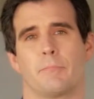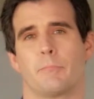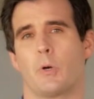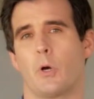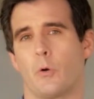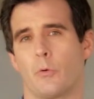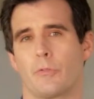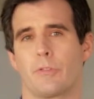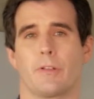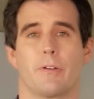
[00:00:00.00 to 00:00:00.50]

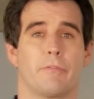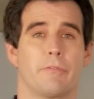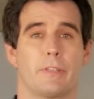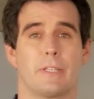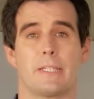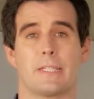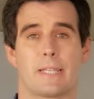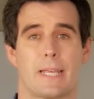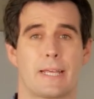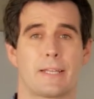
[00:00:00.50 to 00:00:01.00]
Both of
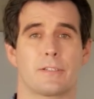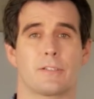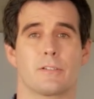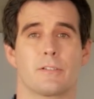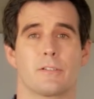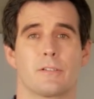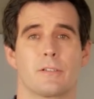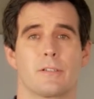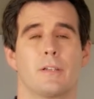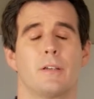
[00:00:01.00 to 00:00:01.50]
these
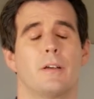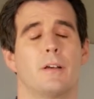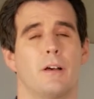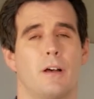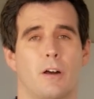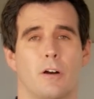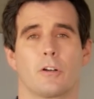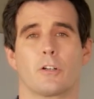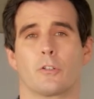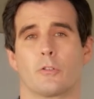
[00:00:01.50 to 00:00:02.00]
answers
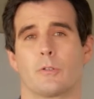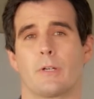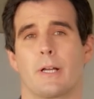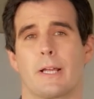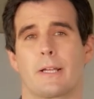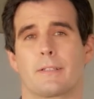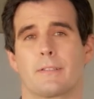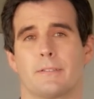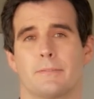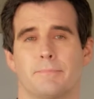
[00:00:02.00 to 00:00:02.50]
are
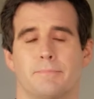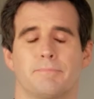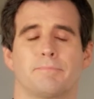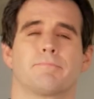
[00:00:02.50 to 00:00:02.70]
correct.